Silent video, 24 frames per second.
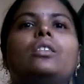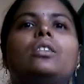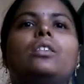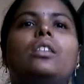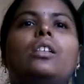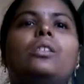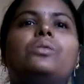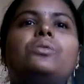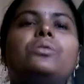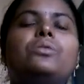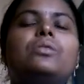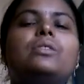
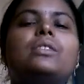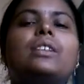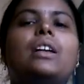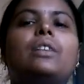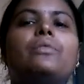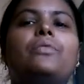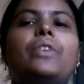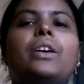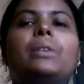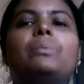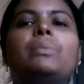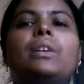Although the
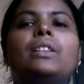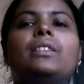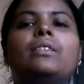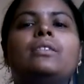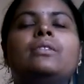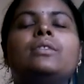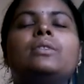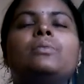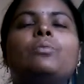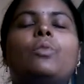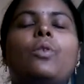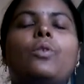sulfide method
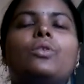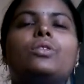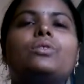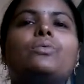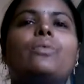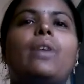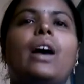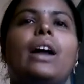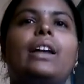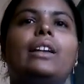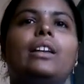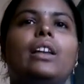is most
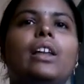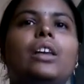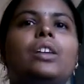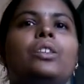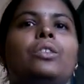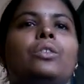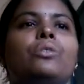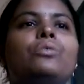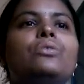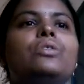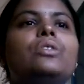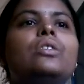widely
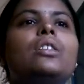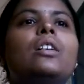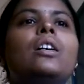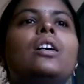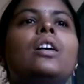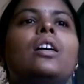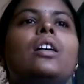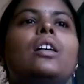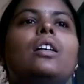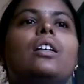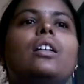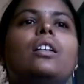used,
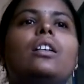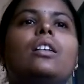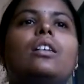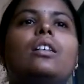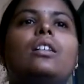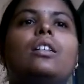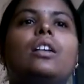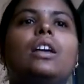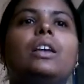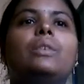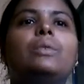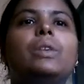
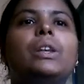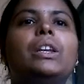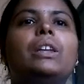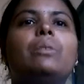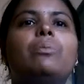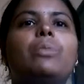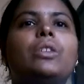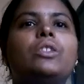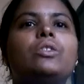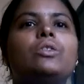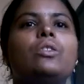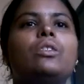it will
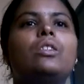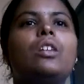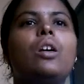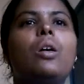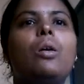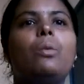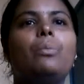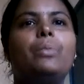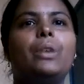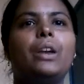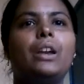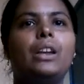depends on the
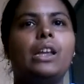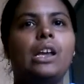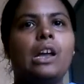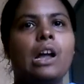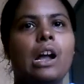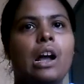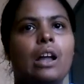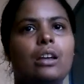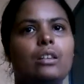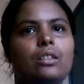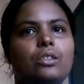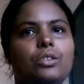operating
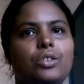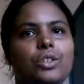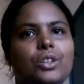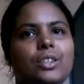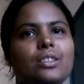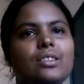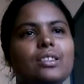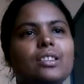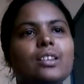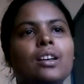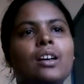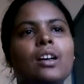
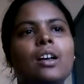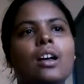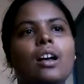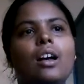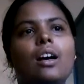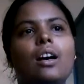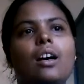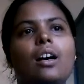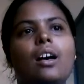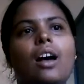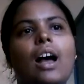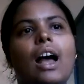conditions.
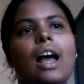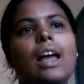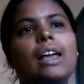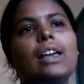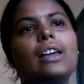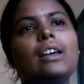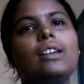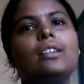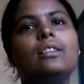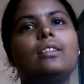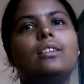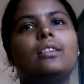
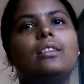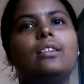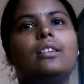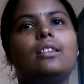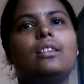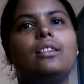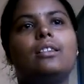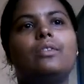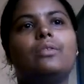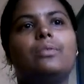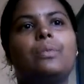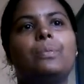
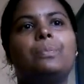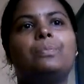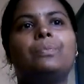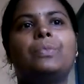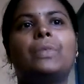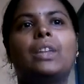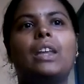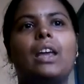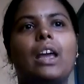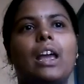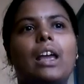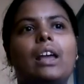Higher
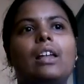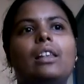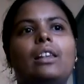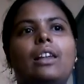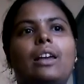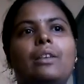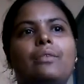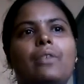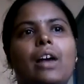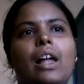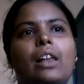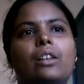
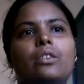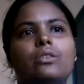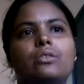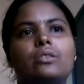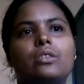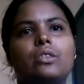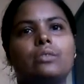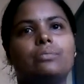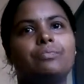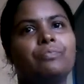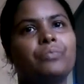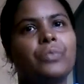KLA
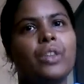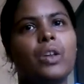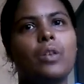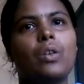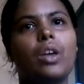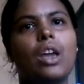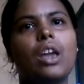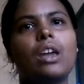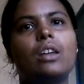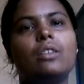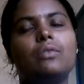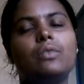values.
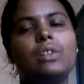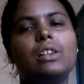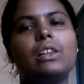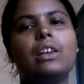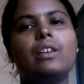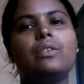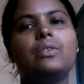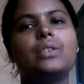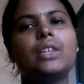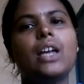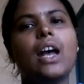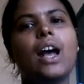Okay, it will
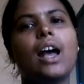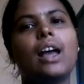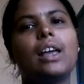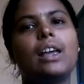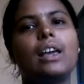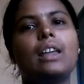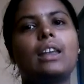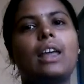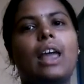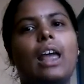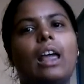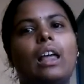give a
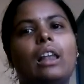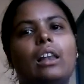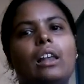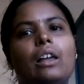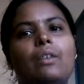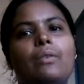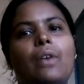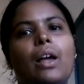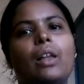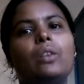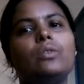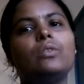higher KLA
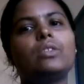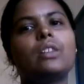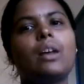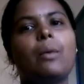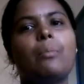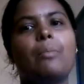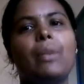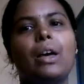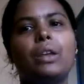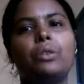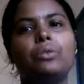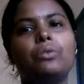values
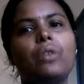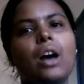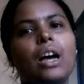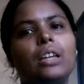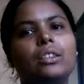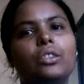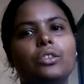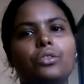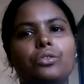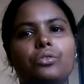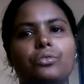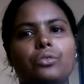compared to
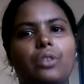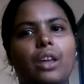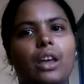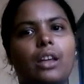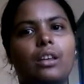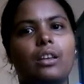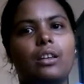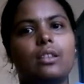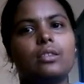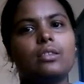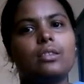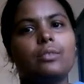other two
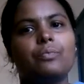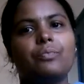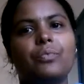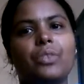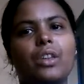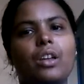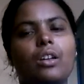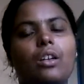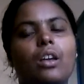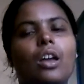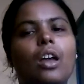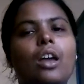techniques.
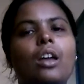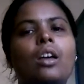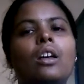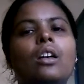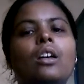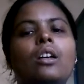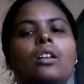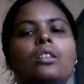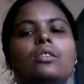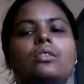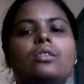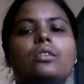Okay,
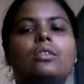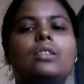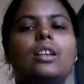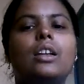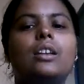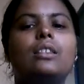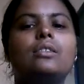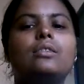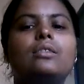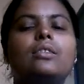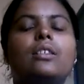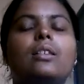so
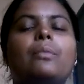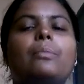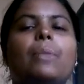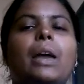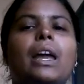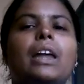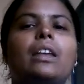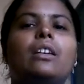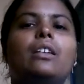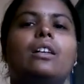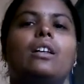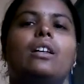that is the
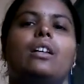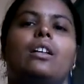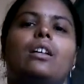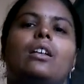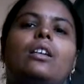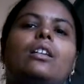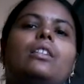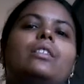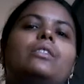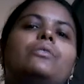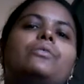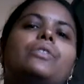main
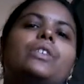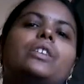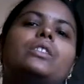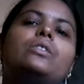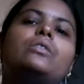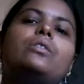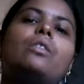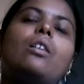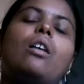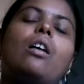difference